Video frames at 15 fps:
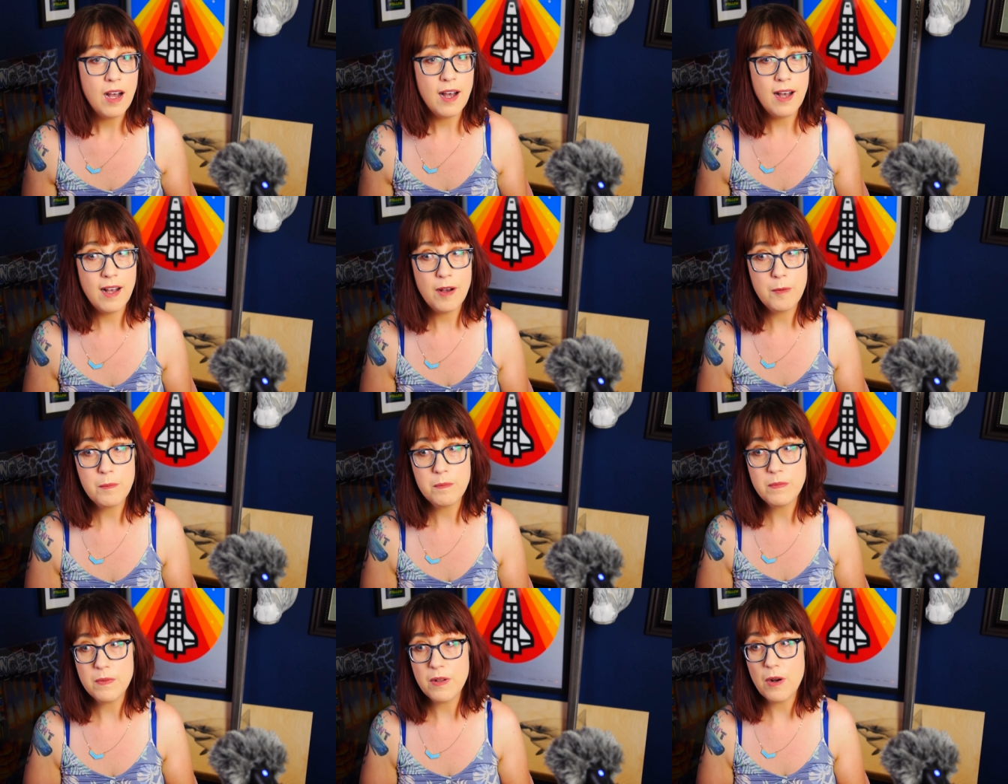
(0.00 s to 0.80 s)

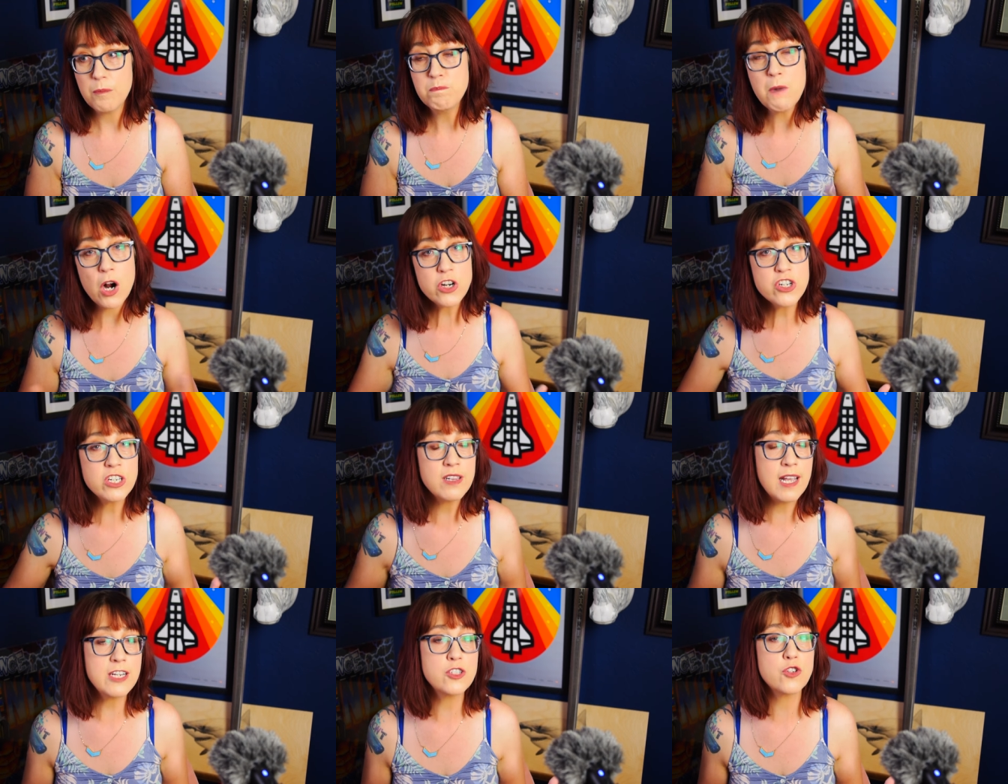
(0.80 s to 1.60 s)

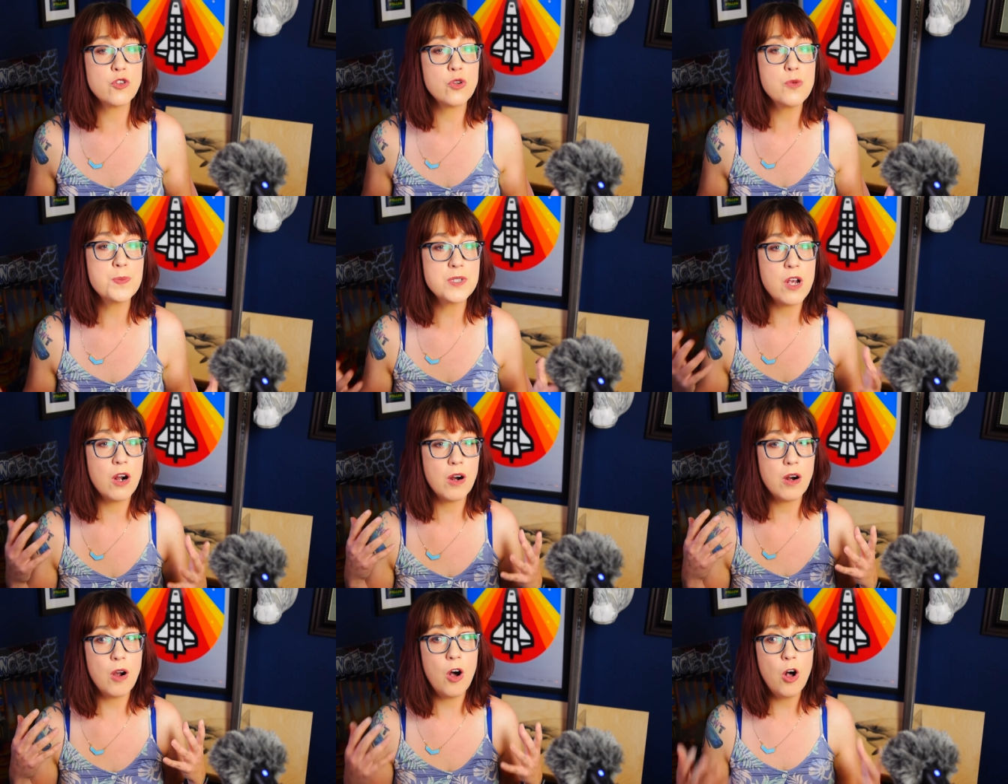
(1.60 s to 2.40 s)
marginalized groups
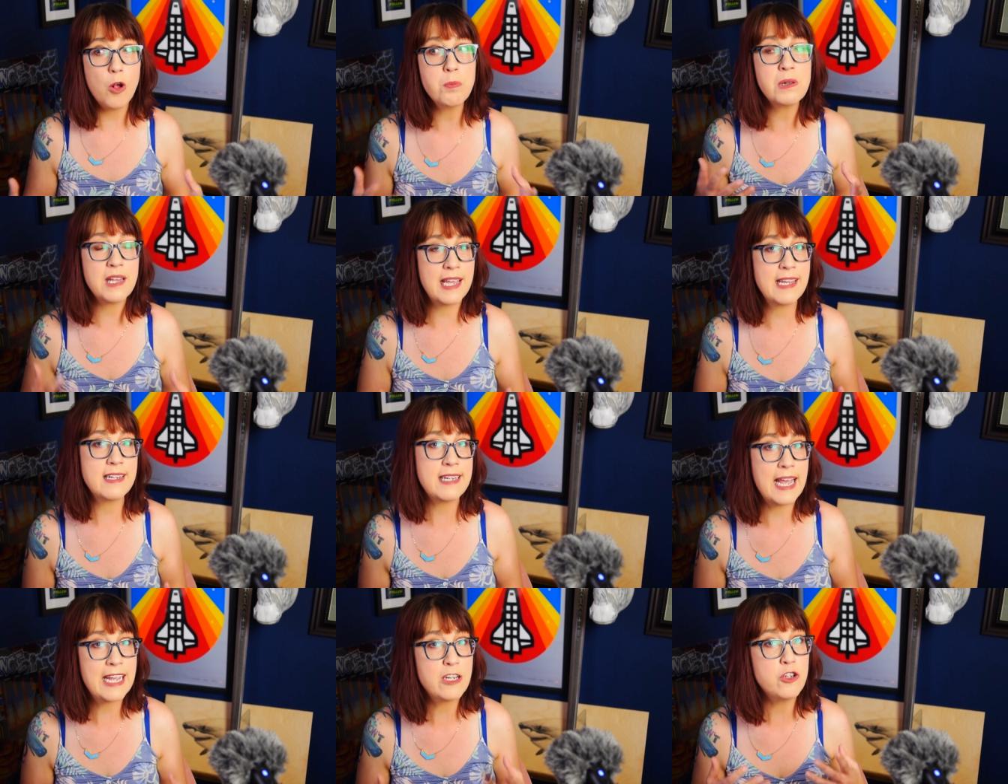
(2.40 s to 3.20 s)
are all
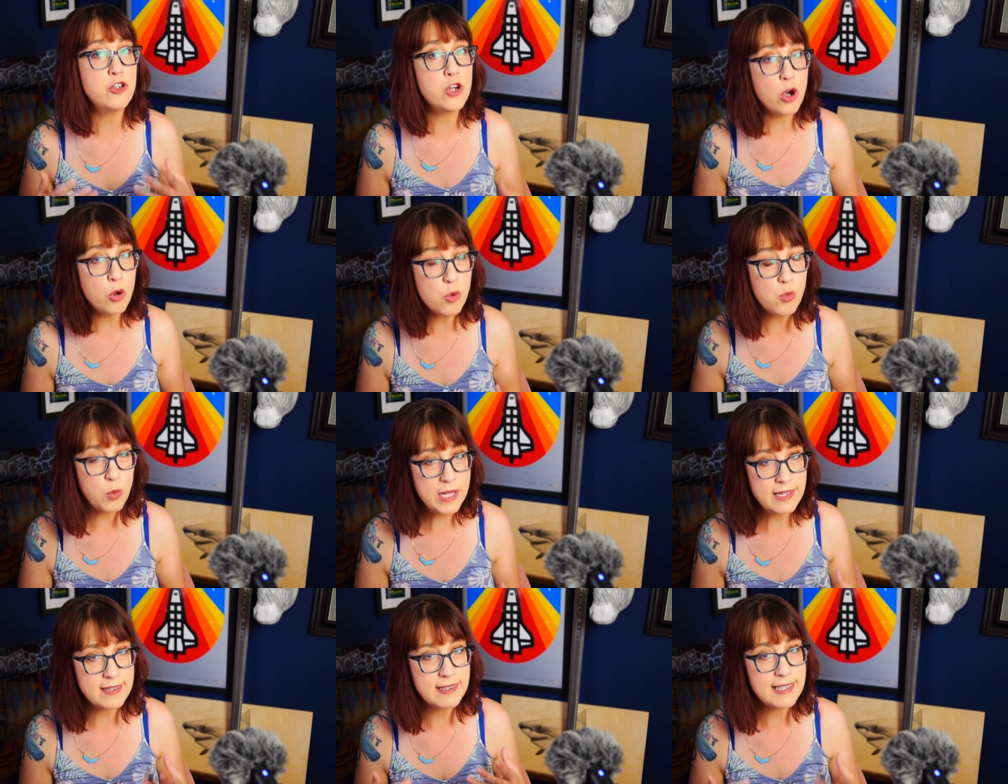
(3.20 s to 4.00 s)
playing a
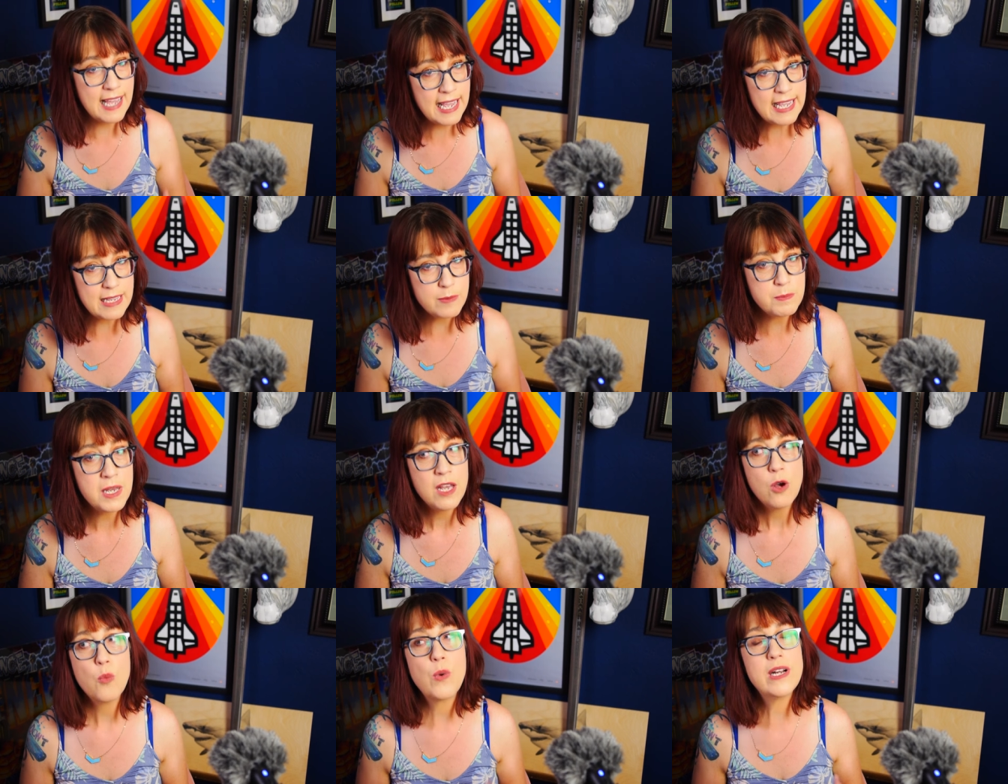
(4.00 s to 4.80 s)
no-win game
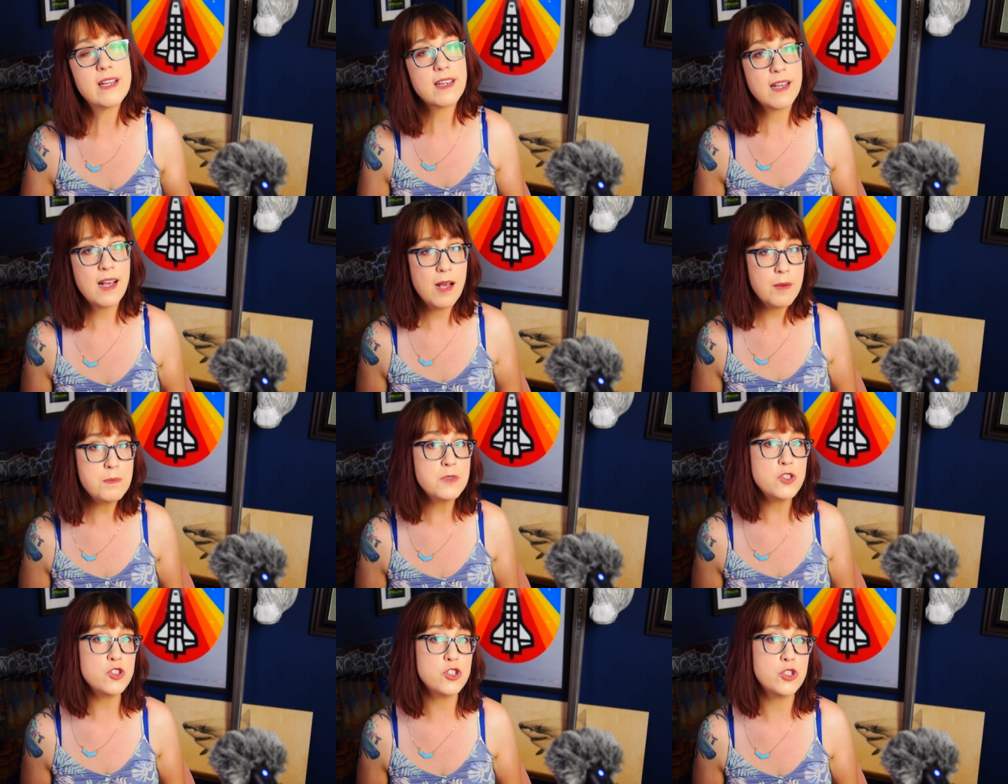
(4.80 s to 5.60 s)
when it
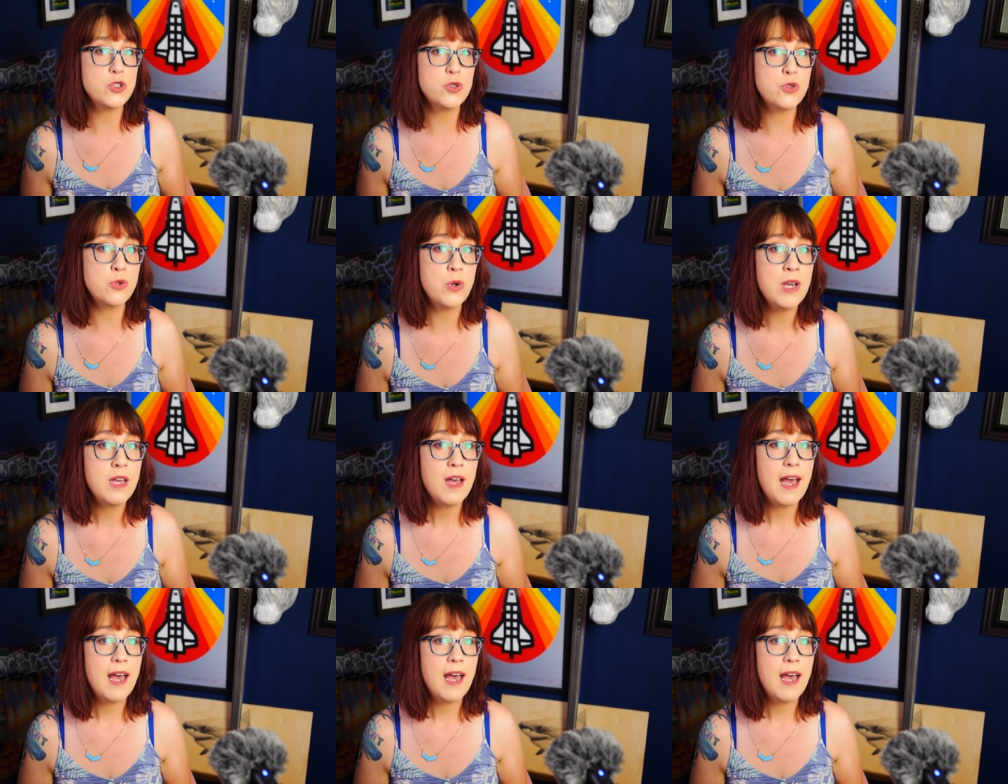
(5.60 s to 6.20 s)
comes to